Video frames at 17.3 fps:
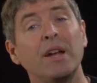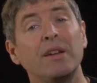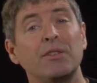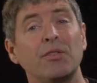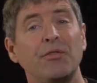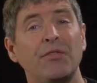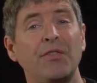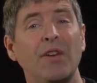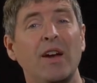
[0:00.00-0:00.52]
It's
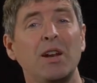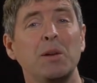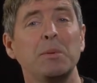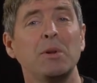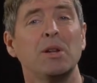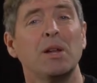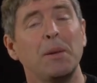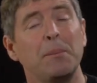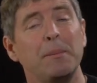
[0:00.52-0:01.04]

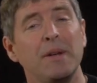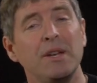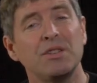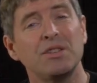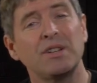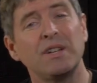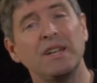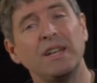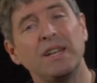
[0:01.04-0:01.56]
available
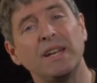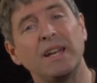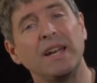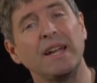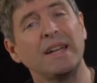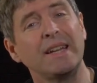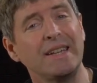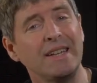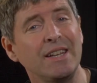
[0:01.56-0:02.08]
immediately
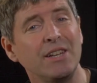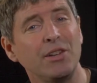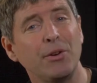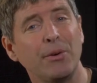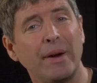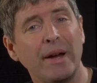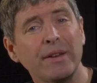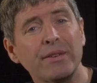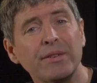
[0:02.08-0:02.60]
in the
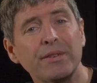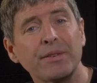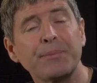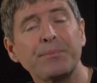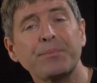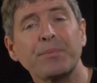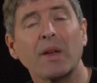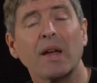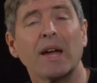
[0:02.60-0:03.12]
US
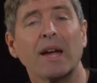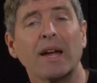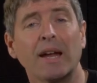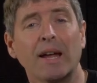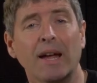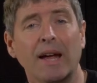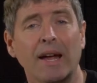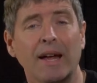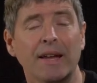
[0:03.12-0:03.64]

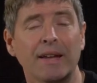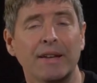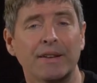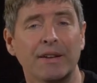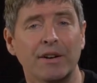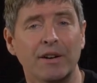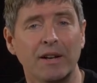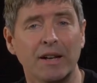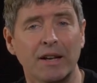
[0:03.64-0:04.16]
uh, and
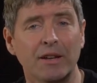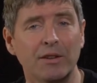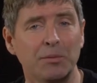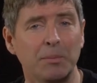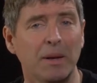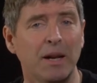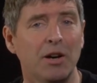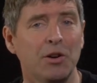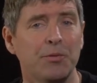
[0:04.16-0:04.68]
there are links
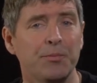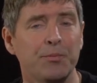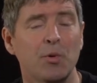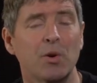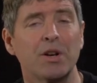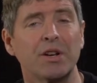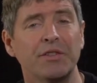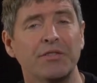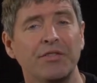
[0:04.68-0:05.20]
below
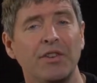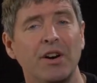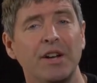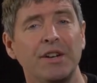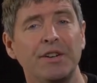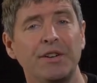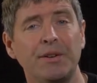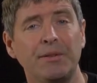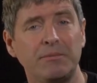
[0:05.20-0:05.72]
where you can
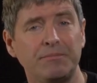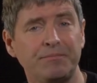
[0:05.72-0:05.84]
find it.